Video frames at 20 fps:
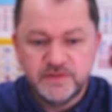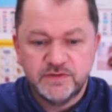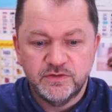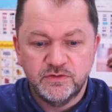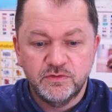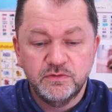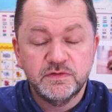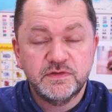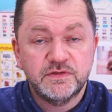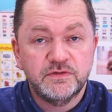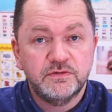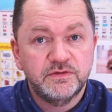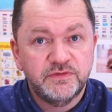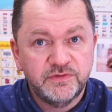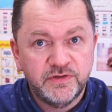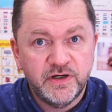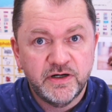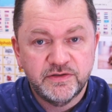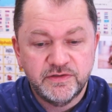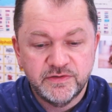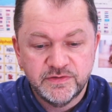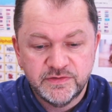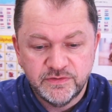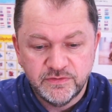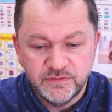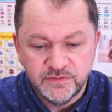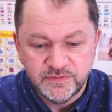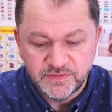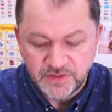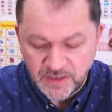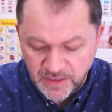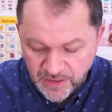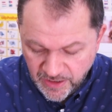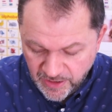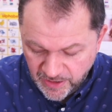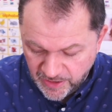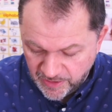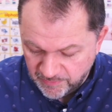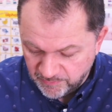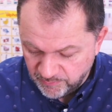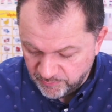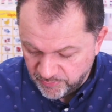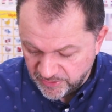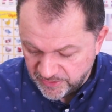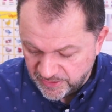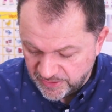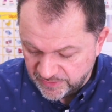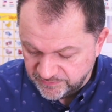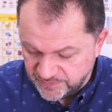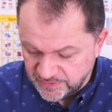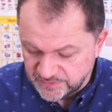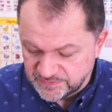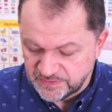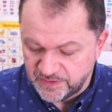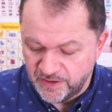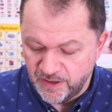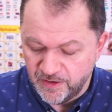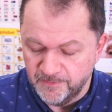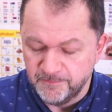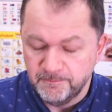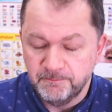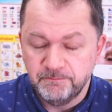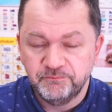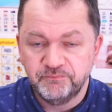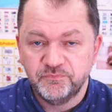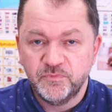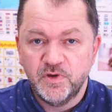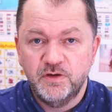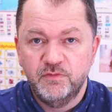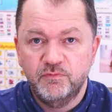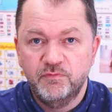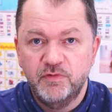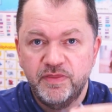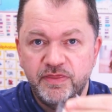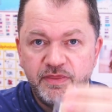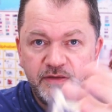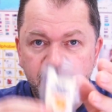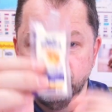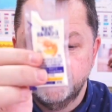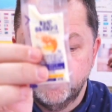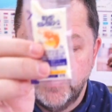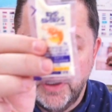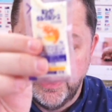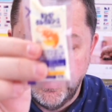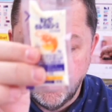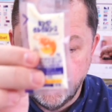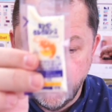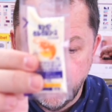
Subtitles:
also tartar sauce, but it does come with another